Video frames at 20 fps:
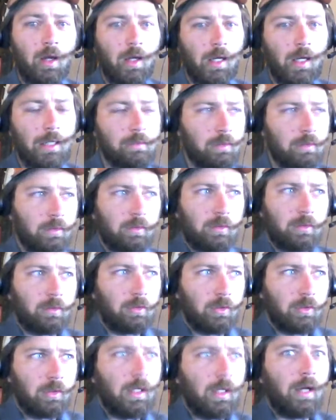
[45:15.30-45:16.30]
And
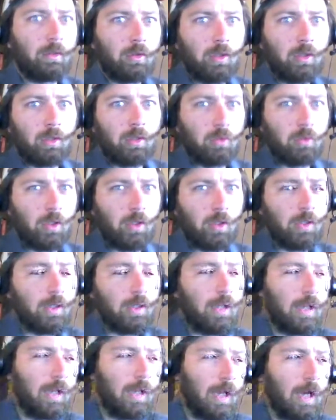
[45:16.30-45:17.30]
yeah, looking
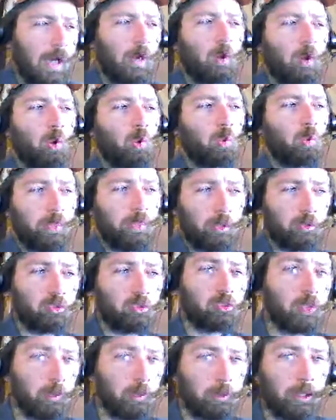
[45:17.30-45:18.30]
at how they're
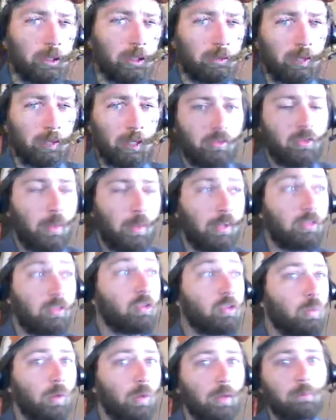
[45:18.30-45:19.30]
distributed around space
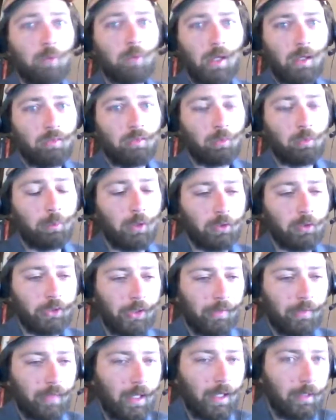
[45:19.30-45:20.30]
is one way of
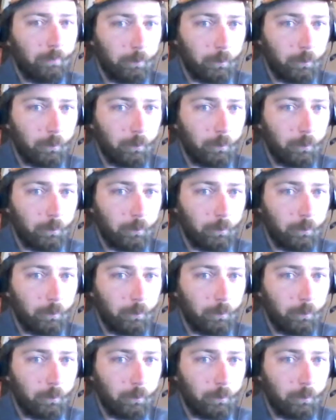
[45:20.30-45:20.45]
approaching that.